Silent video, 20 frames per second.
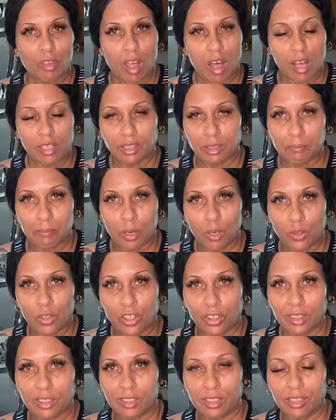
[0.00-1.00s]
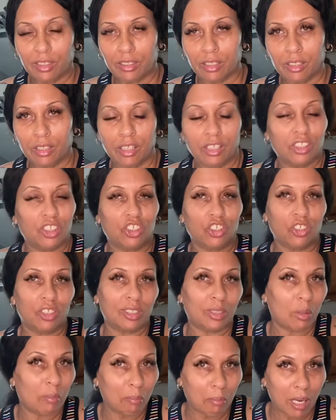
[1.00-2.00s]
as powdered seasoning is just
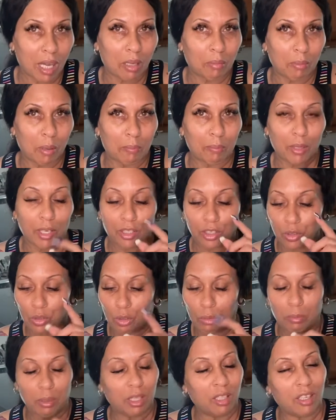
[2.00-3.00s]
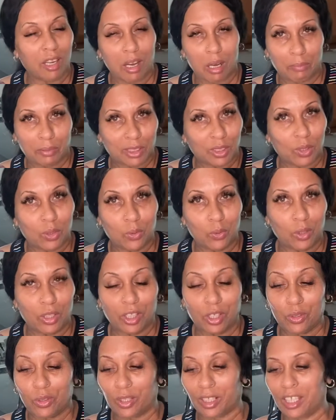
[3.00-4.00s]
some black pepper and you'll be
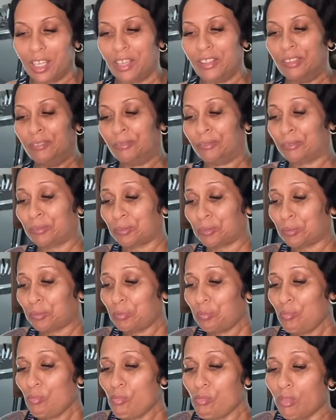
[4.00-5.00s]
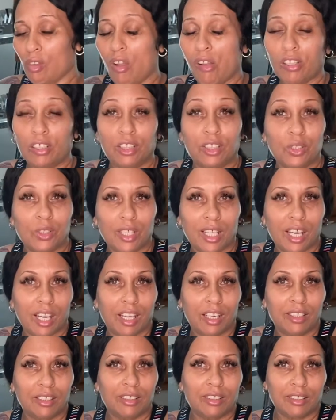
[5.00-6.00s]
absolutely okay. So
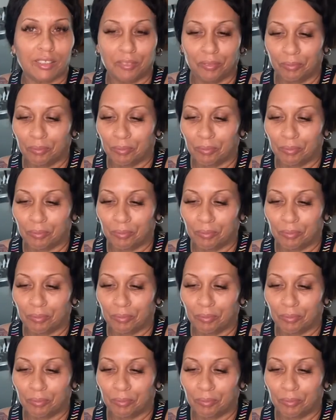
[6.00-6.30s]
guys,